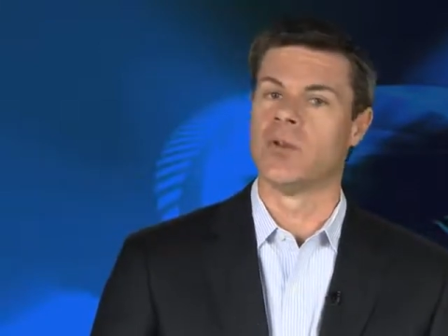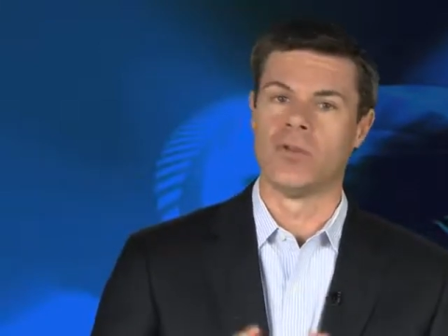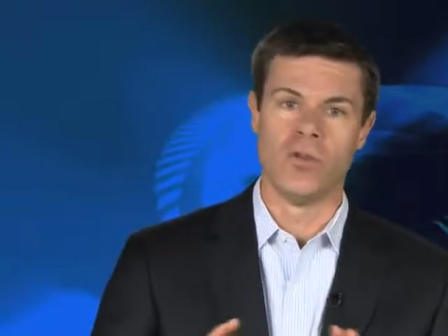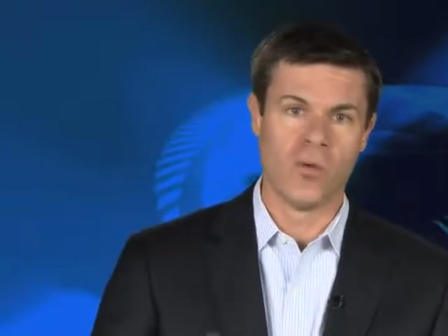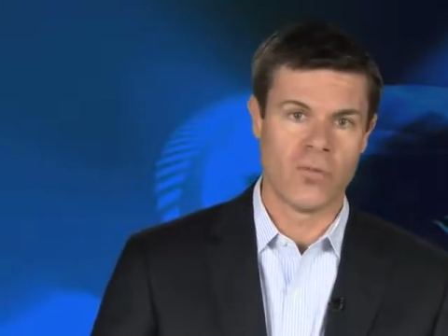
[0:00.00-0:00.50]
There
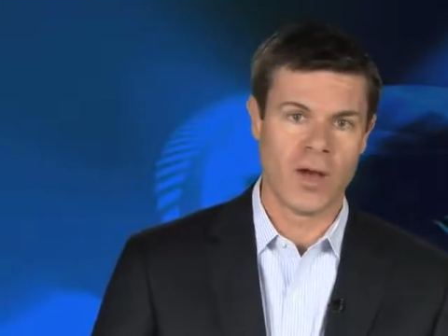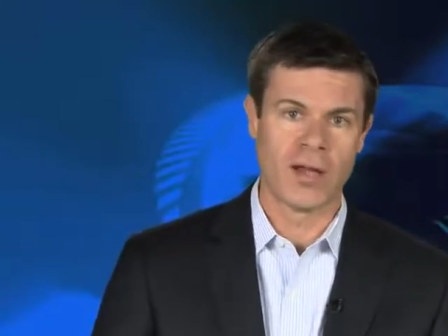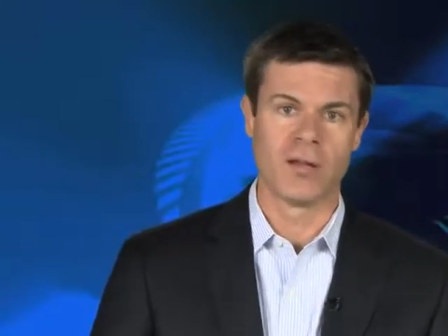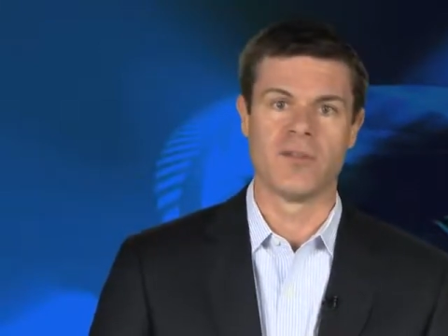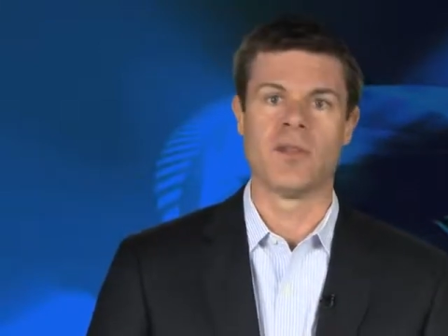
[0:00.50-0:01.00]
is no
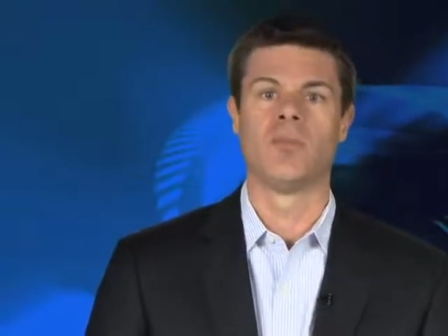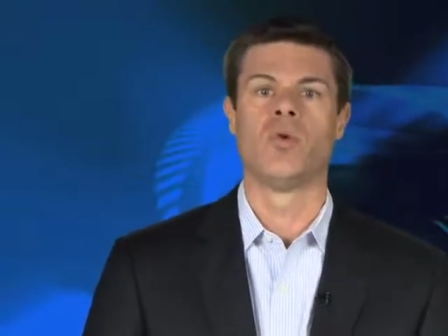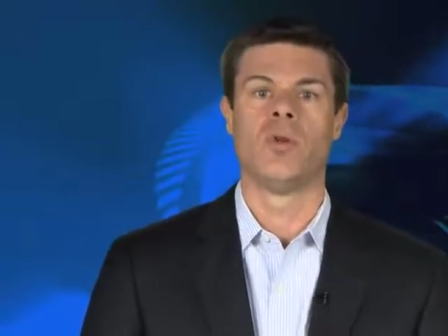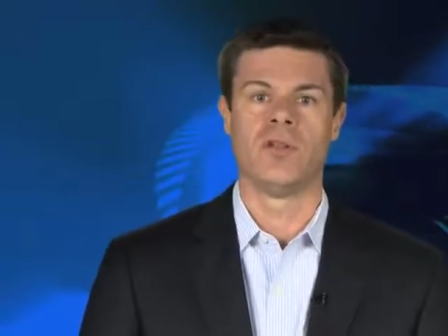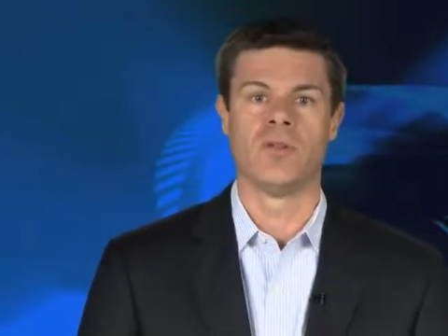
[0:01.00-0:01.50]
final exam
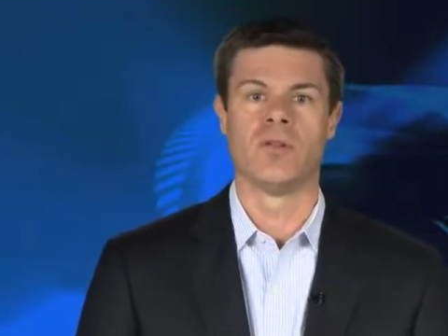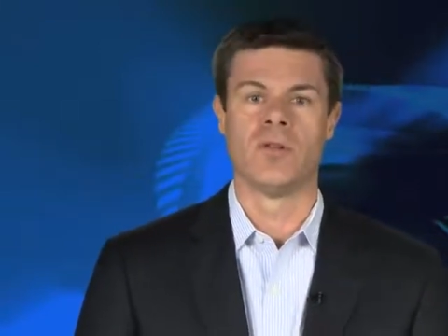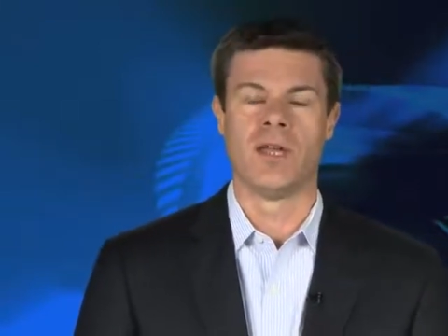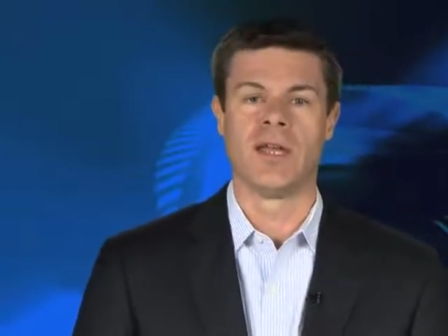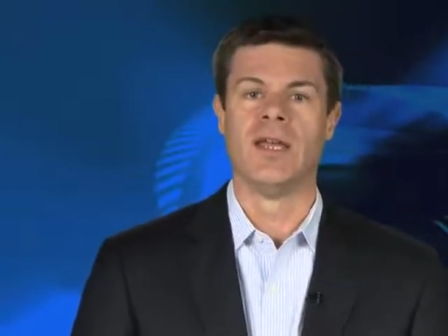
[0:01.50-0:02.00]
quiz or the
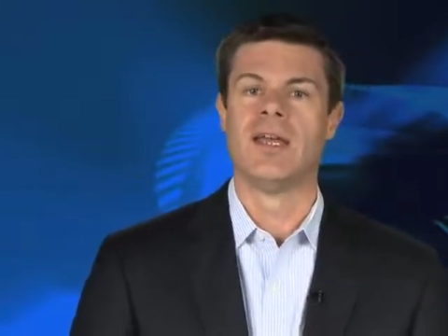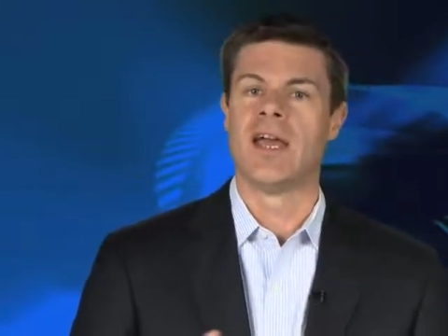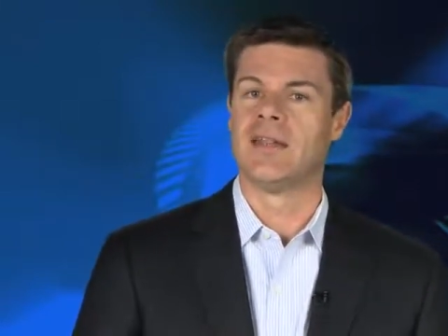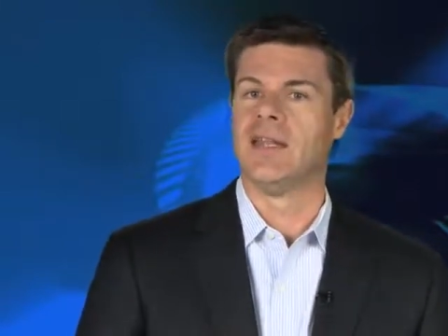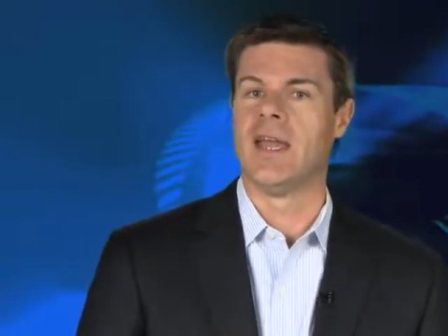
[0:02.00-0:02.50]
like
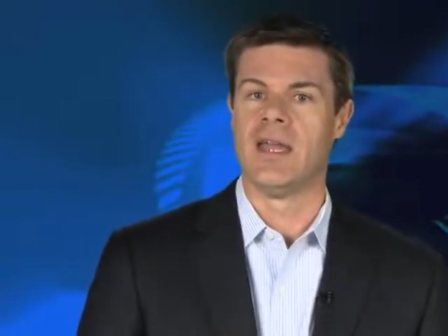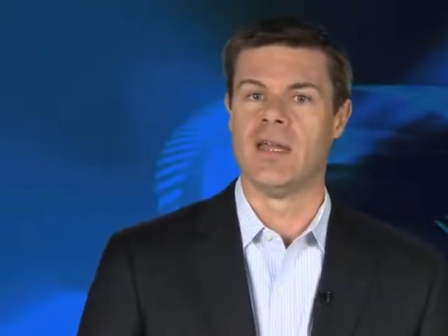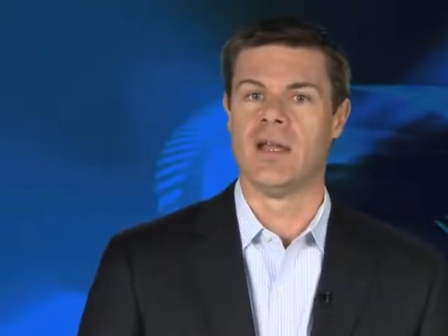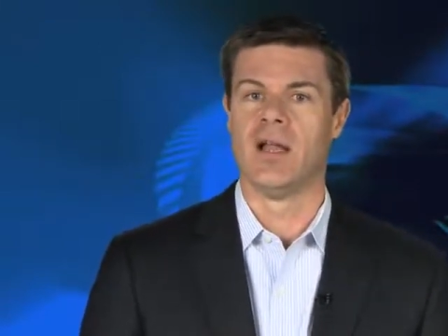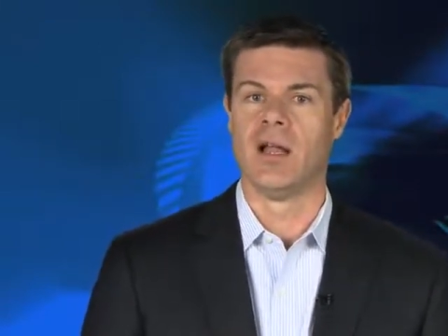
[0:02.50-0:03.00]
at the
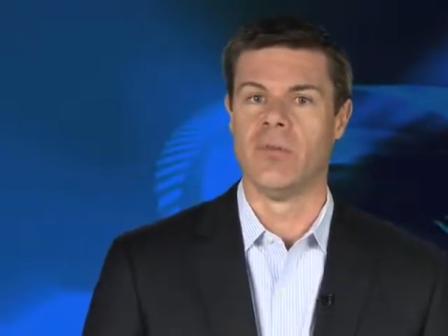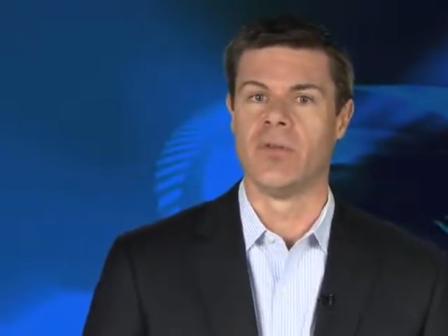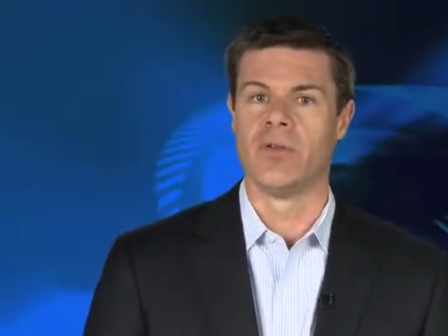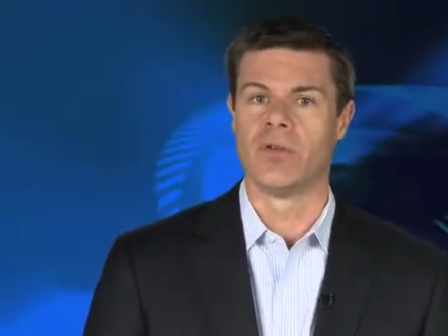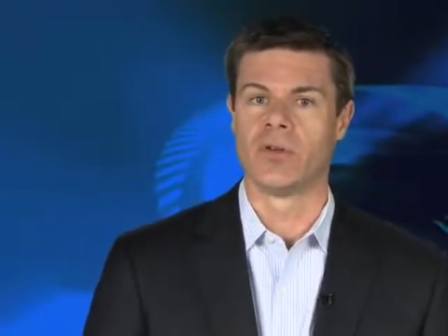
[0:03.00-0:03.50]
end
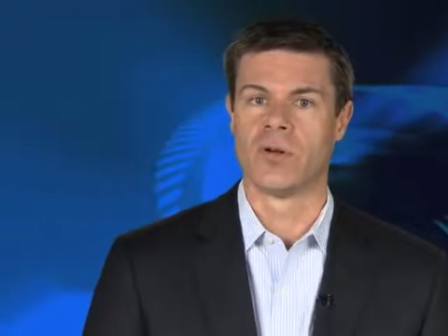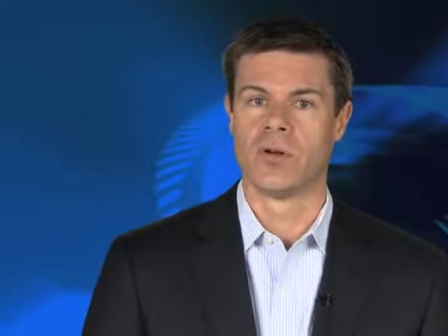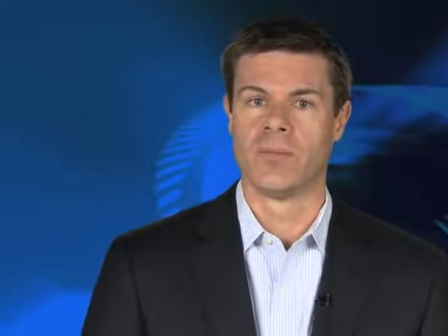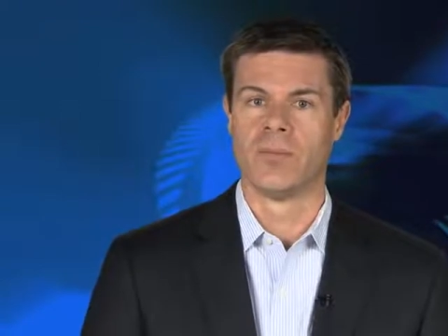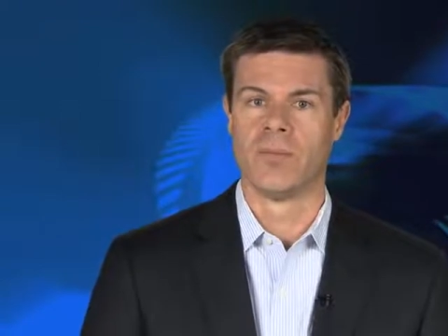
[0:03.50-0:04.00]
of the
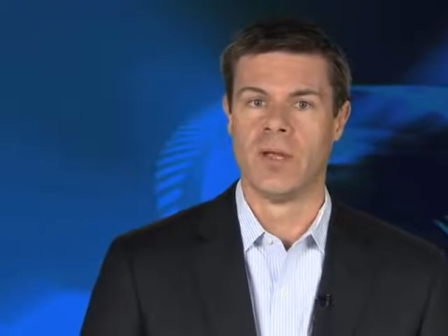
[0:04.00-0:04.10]
term.